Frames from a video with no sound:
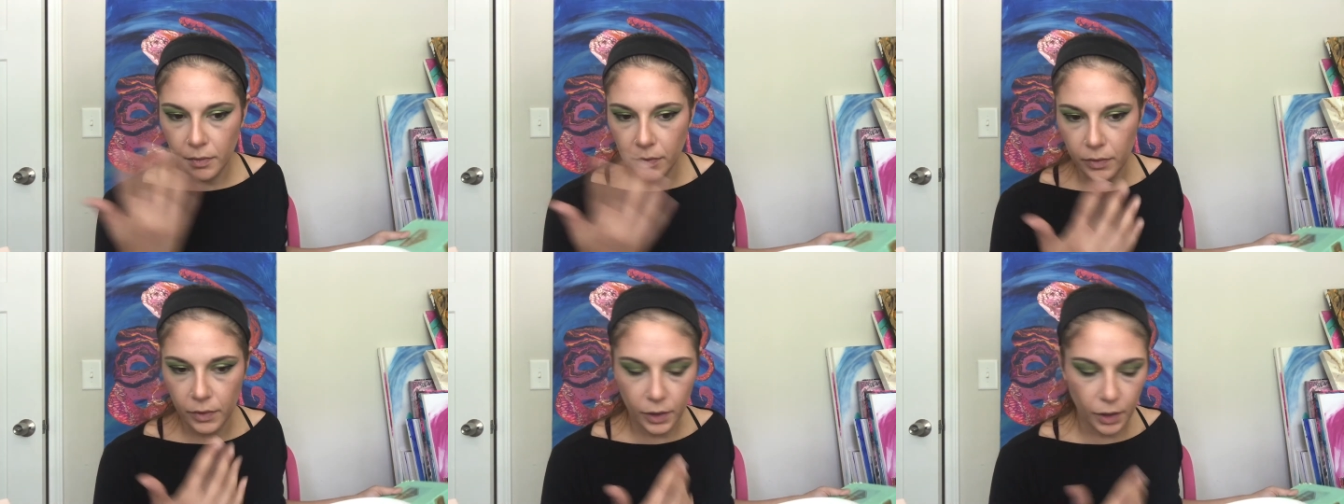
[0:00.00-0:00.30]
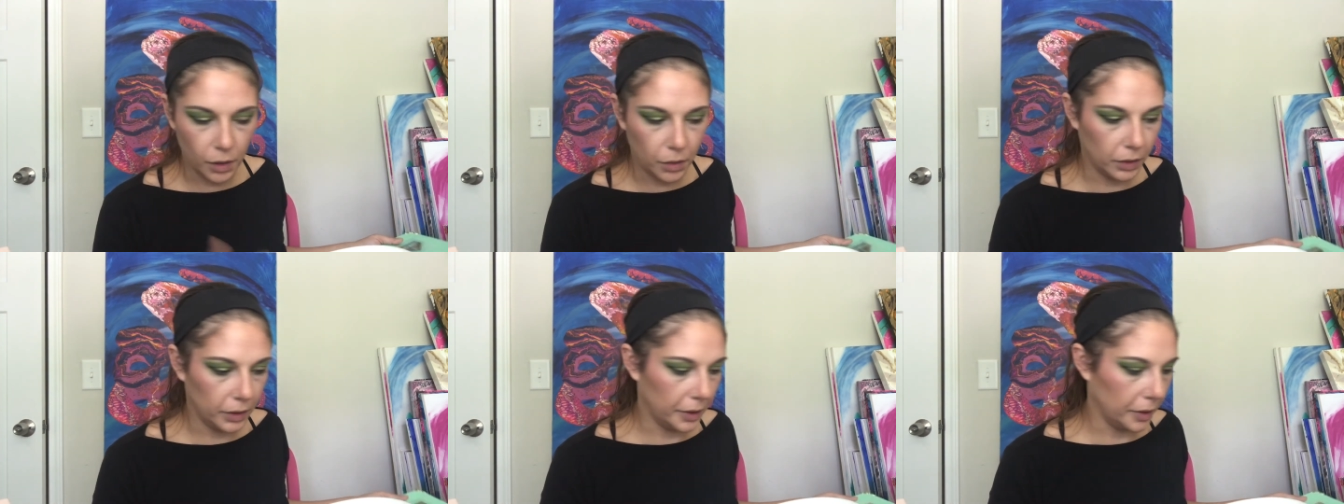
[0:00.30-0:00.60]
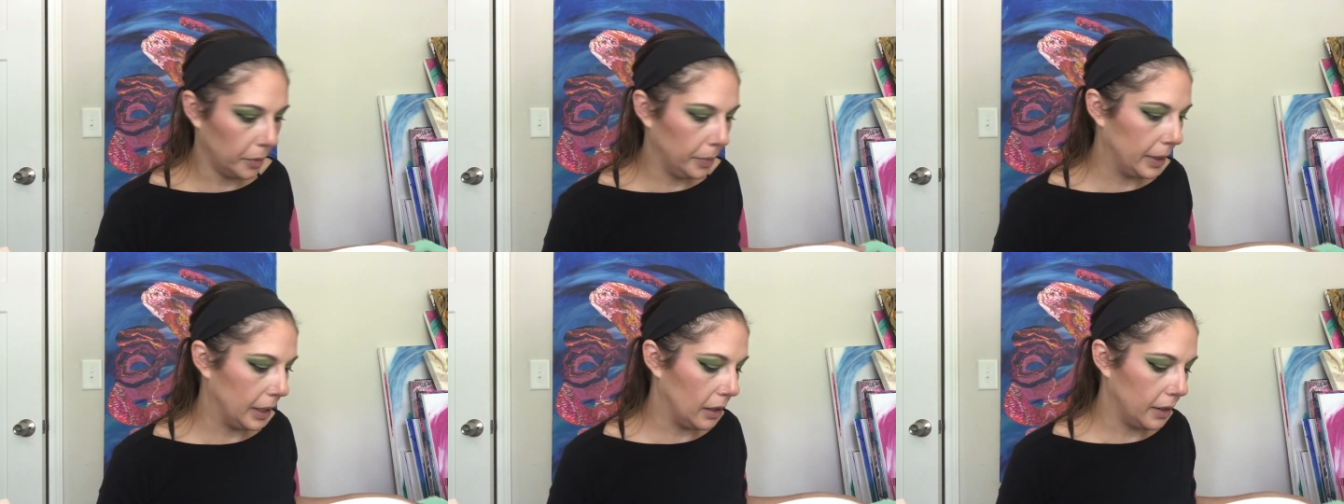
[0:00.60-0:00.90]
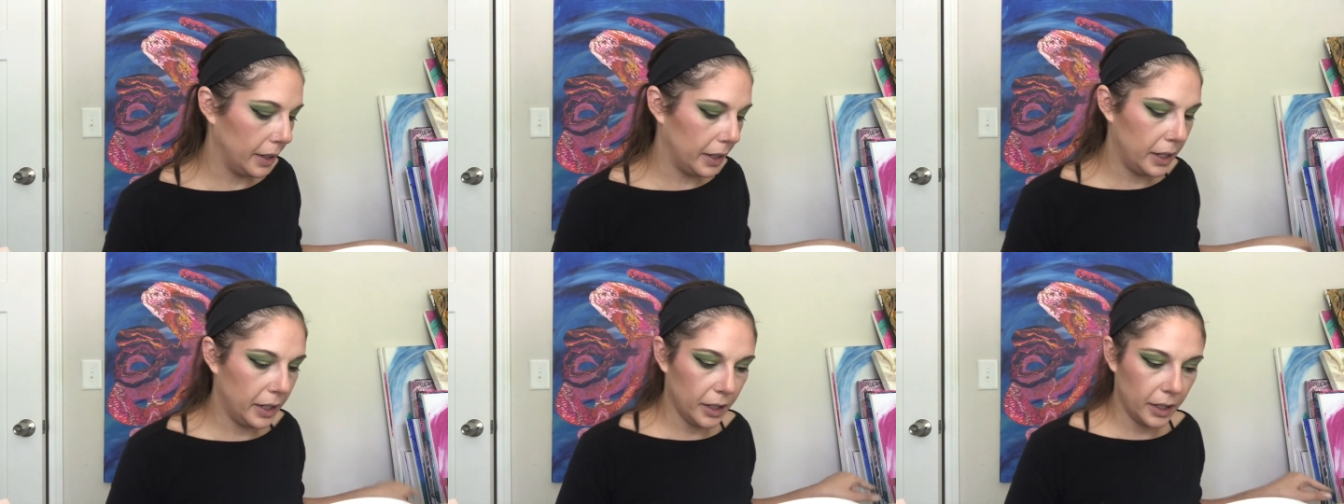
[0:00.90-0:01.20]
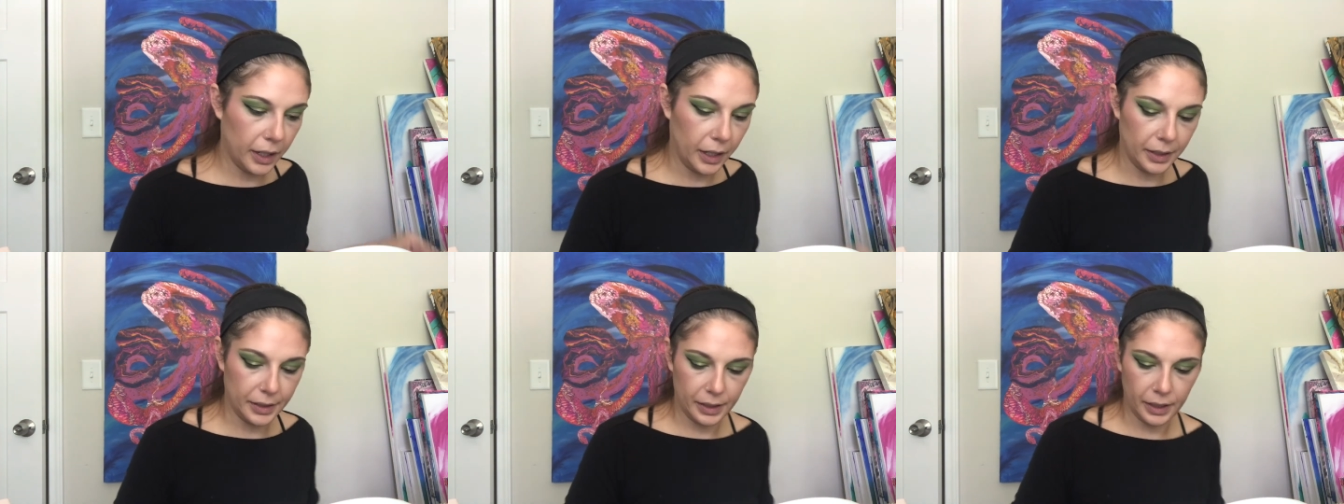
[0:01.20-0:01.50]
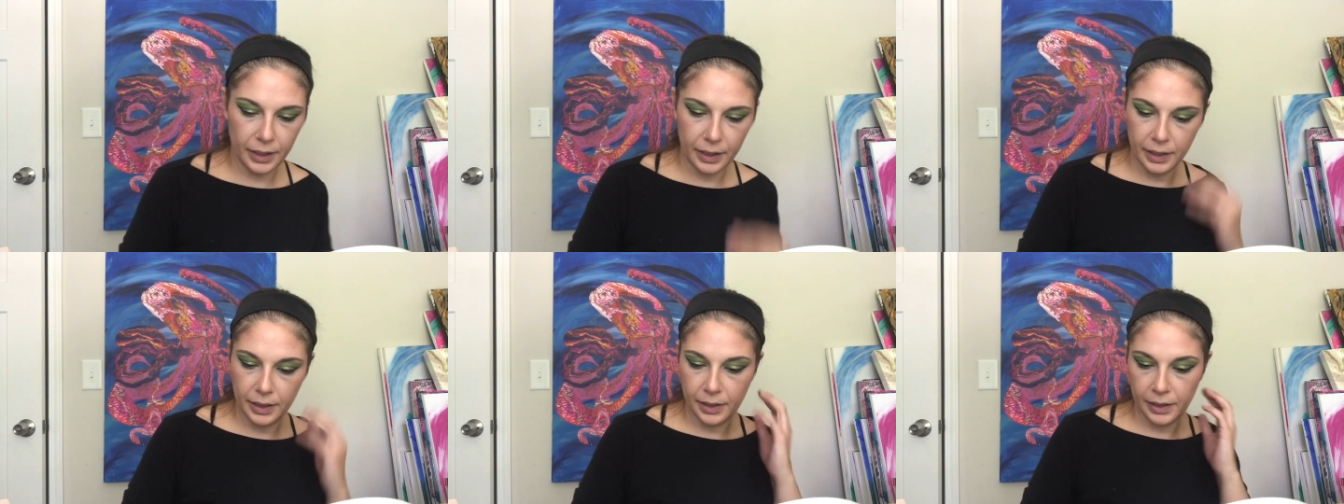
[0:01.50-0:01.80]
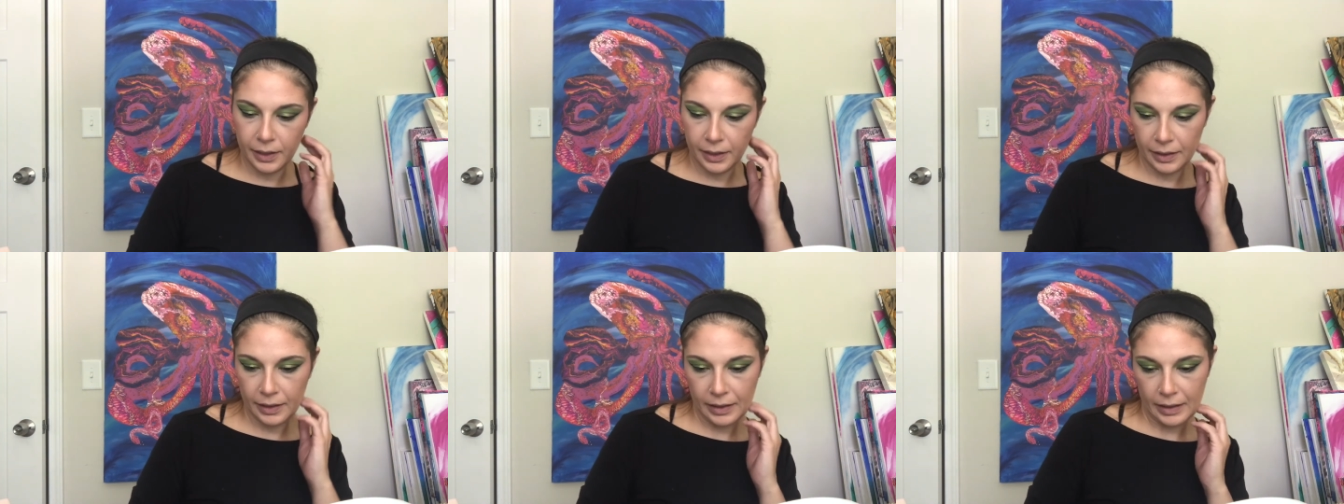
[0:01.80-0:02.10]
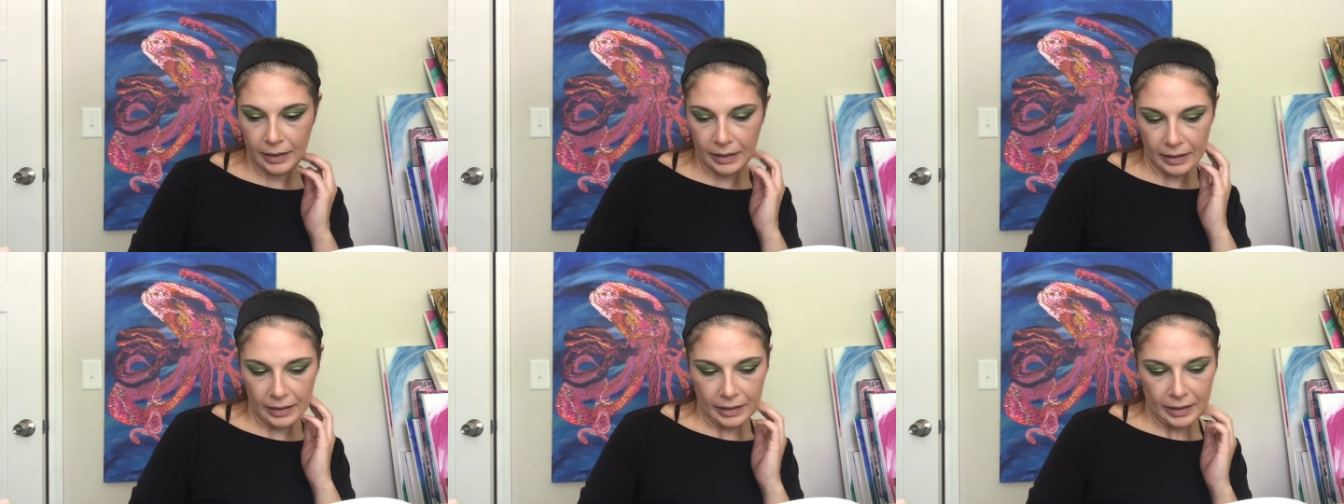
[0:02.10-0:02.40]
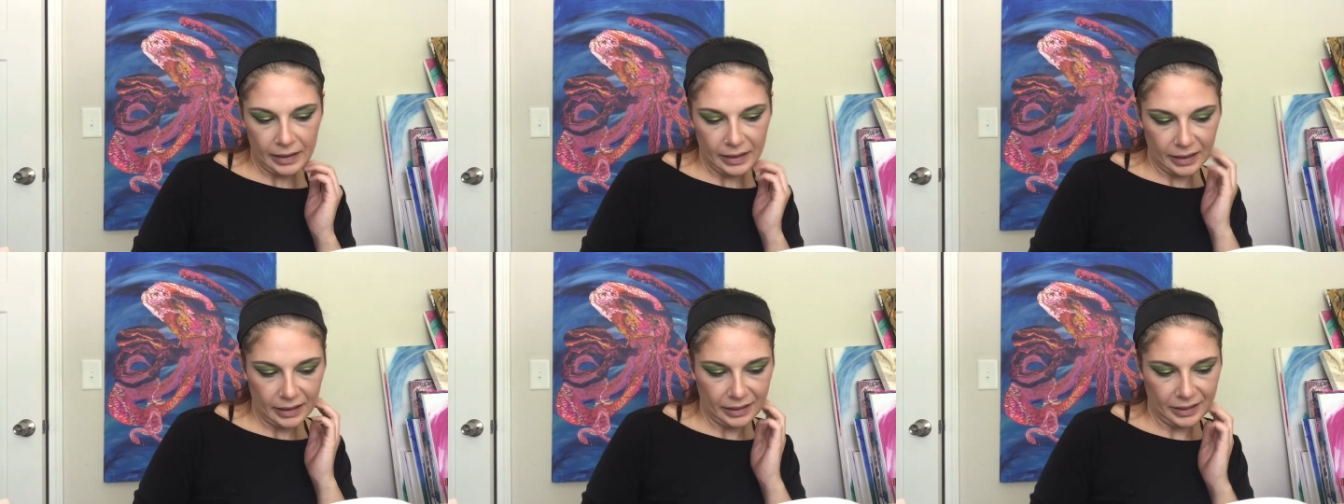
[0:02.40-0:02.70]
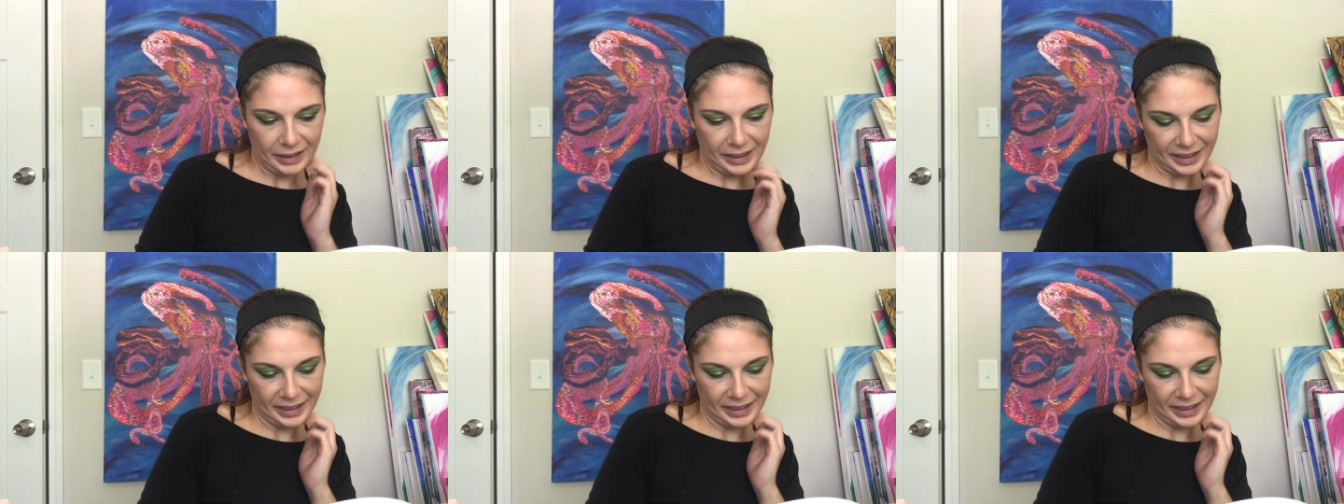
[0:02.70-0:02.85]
throw a little bit on here because it is, I